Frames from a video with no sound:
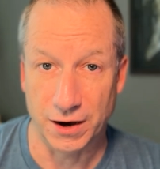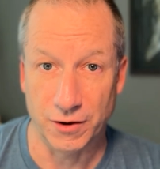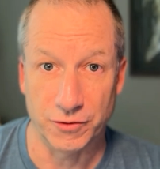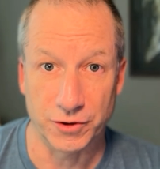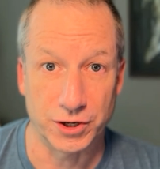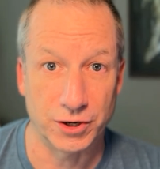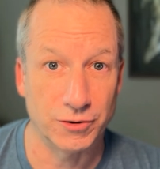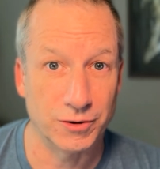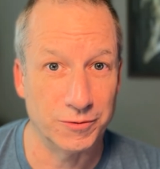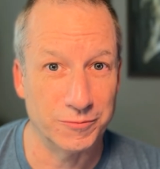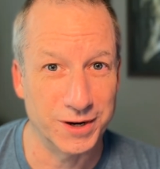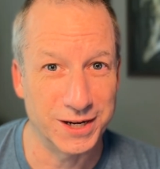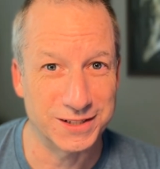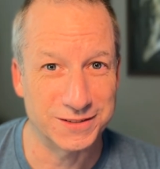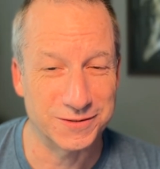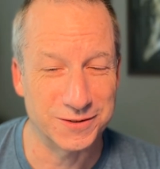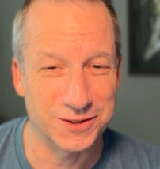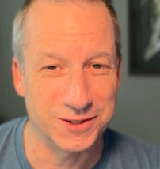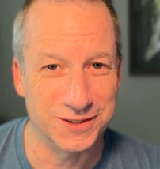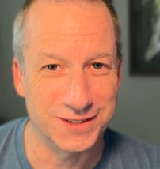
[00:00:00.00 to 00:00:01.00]
the current rates
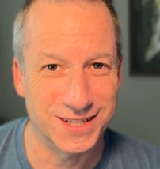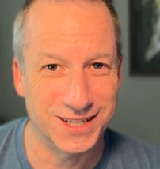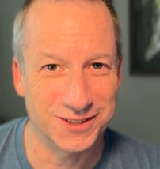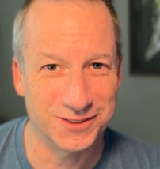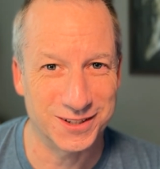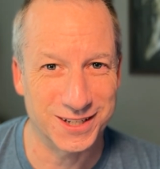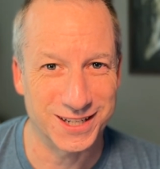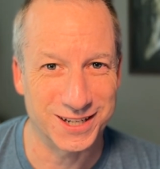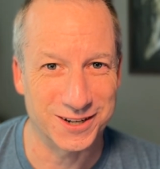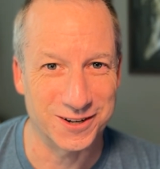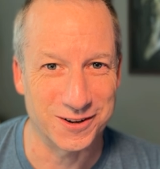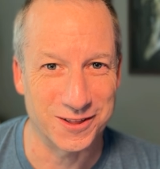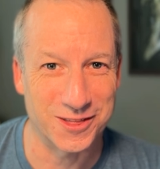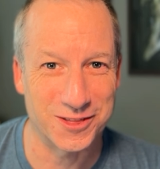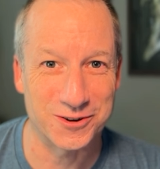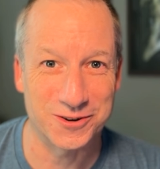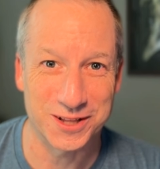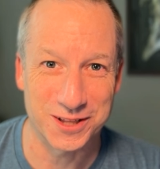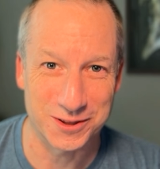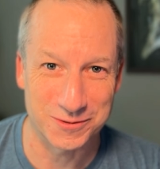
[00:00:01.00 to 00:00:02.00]
for the utility are
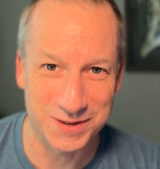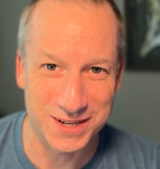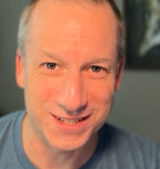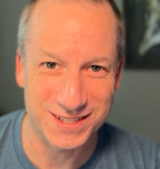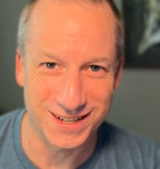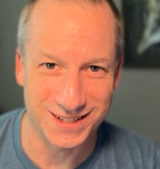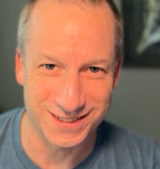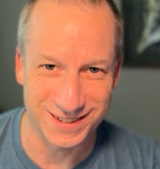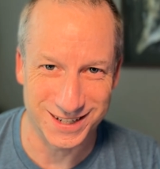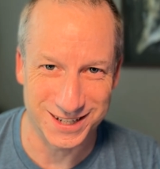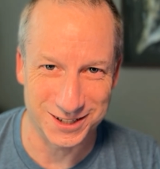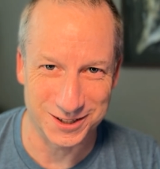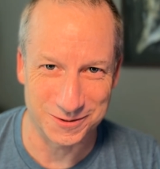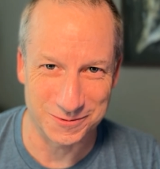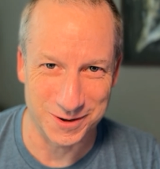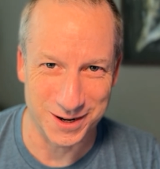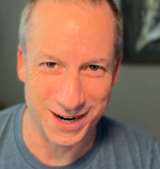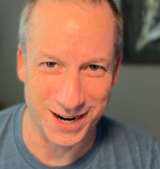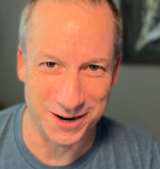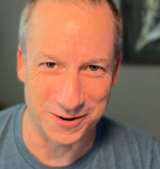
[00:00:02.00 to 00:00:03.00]
33 cents a
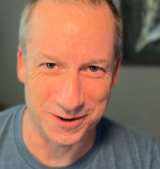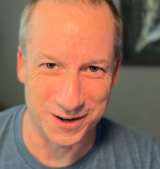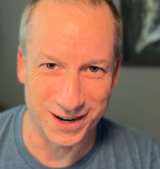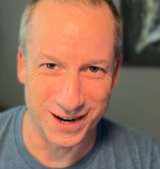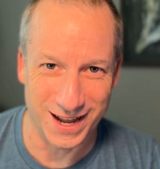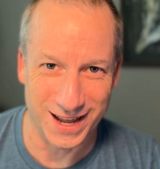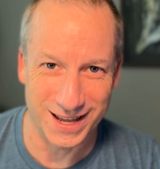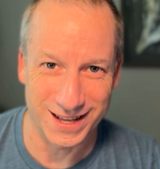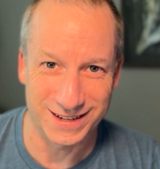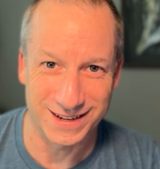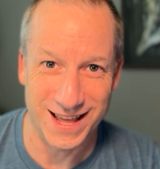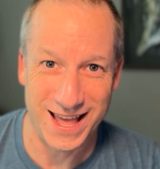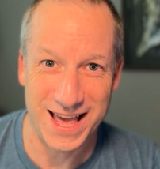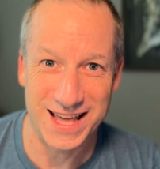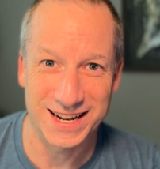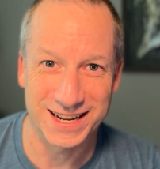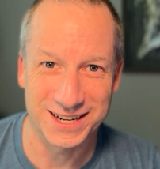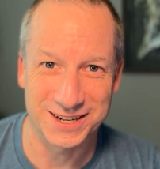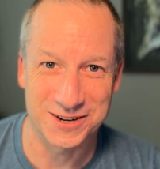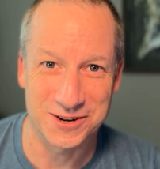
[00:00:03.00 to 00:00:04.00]
kilowatt hour and
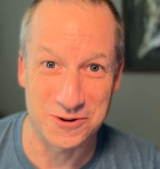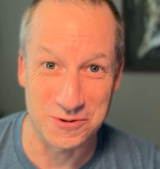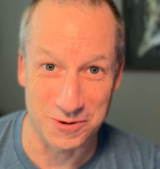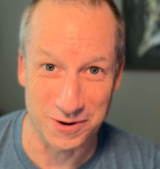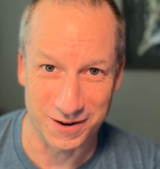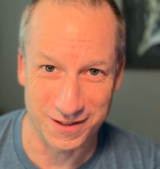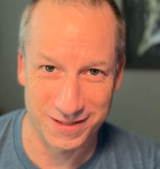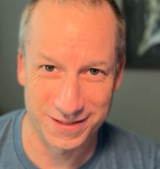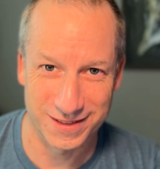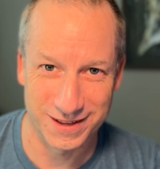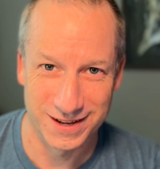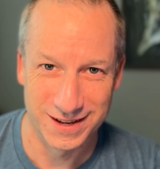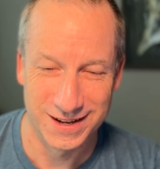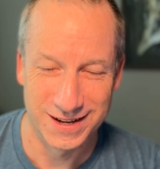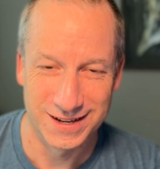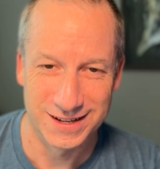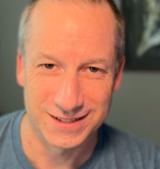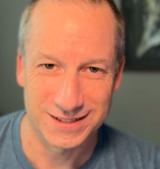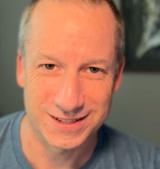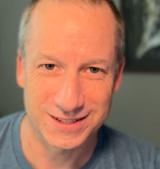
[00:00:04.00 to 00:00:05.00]
heading north,
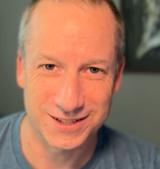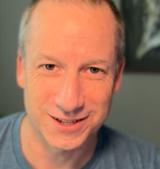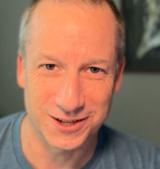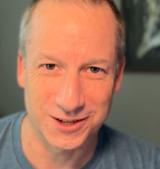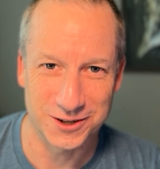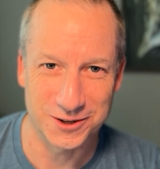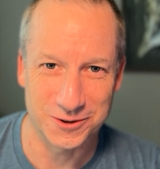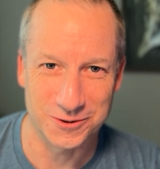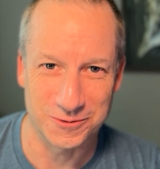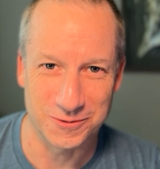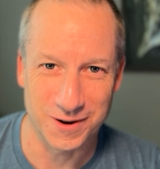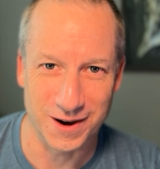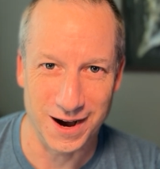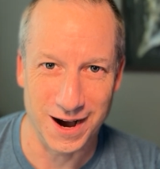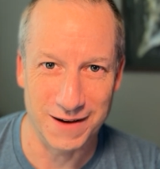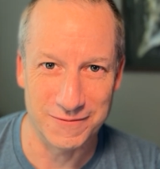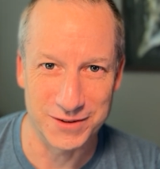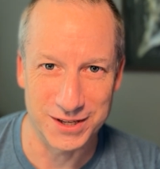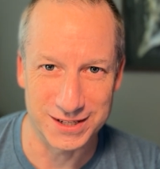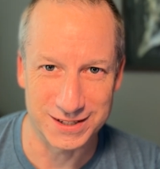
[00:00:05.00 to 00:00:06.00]
so
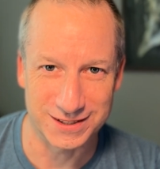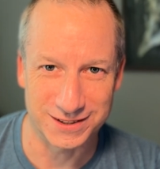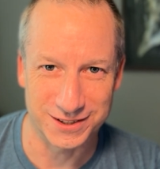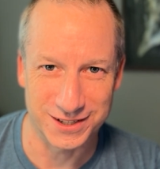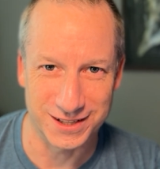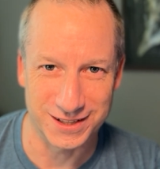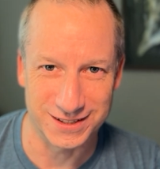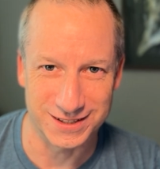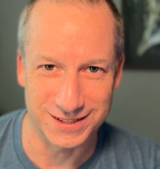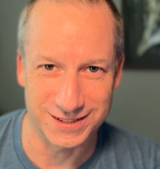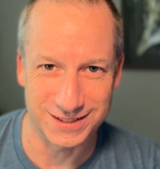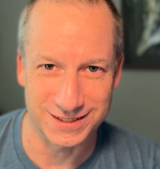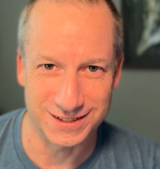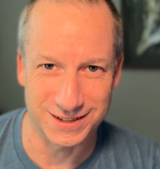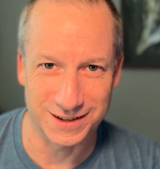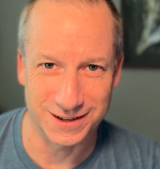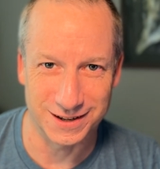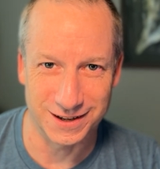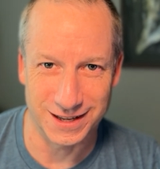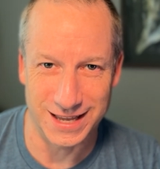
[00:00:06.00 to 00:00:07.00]
obviously this is
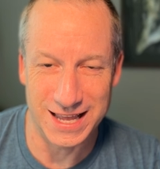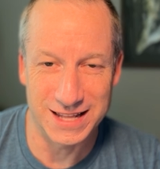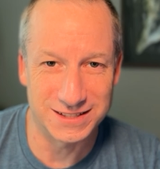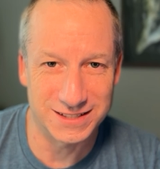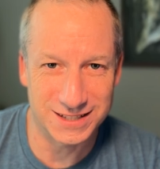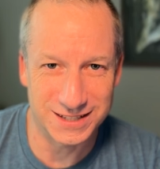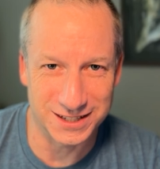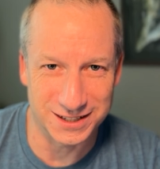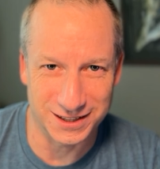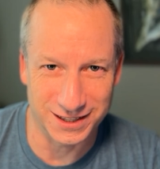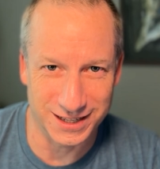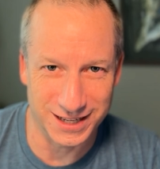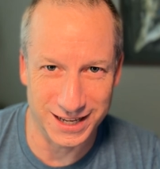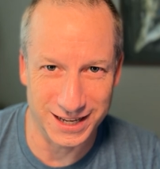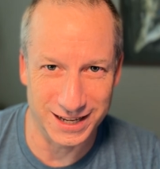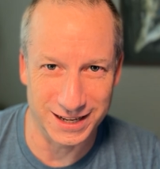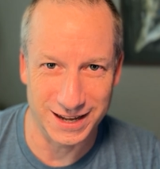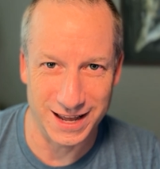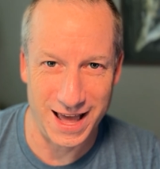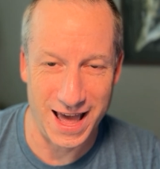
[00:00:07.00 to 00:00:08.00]

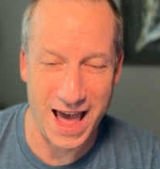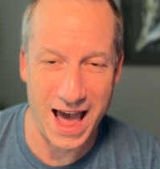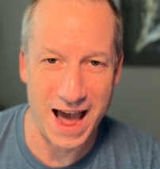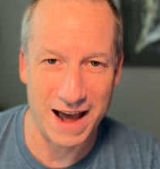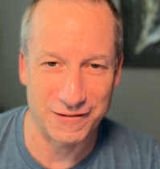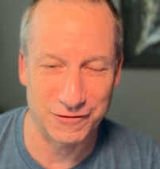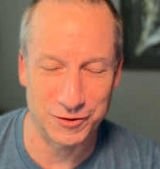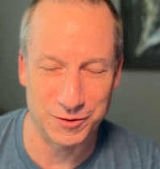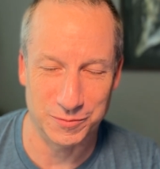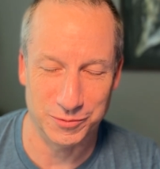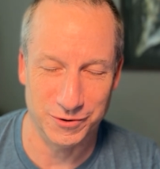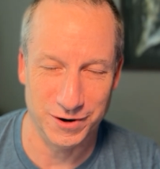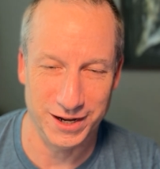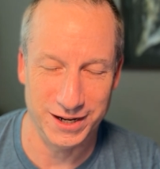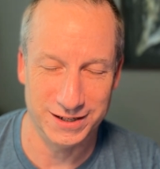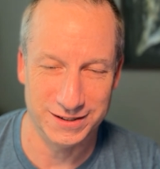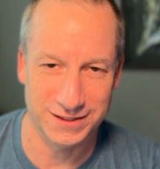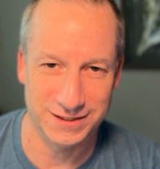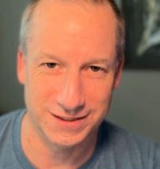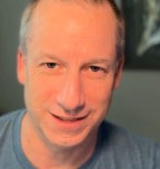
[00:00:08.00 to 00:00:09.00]
instantly half the
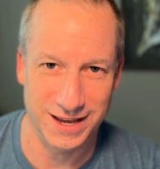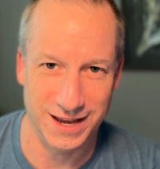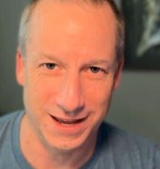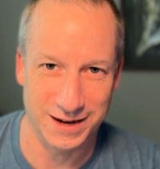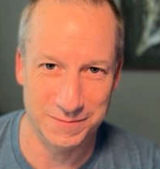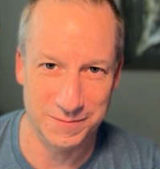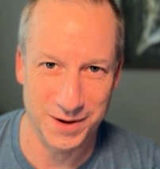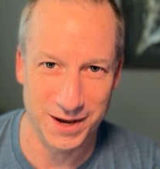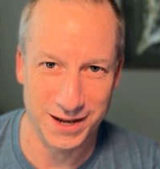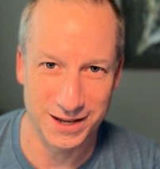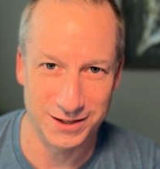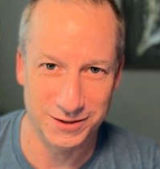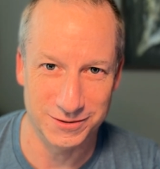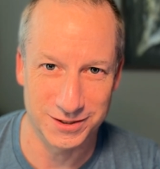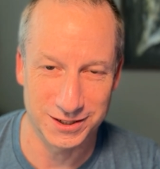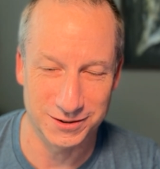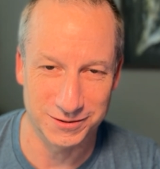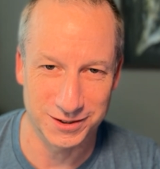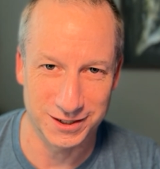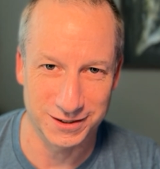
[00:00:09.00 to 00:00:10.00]
price that my
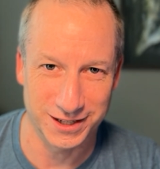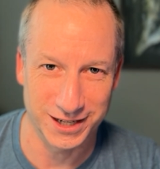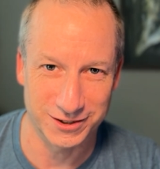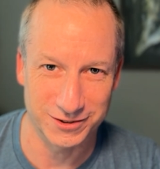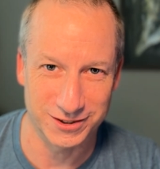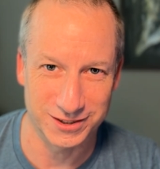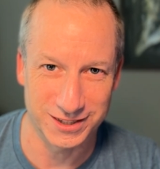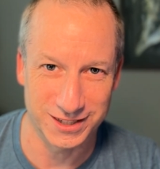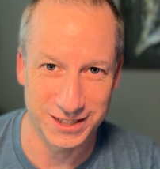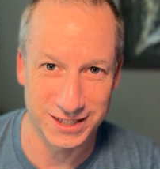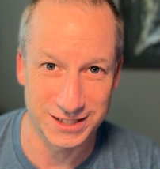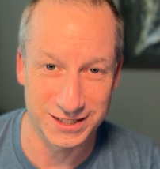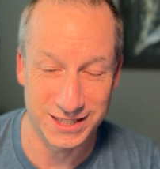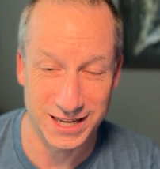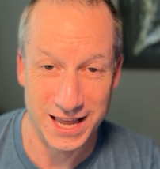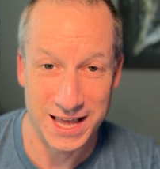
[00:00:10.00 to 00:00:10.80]
utility electricity is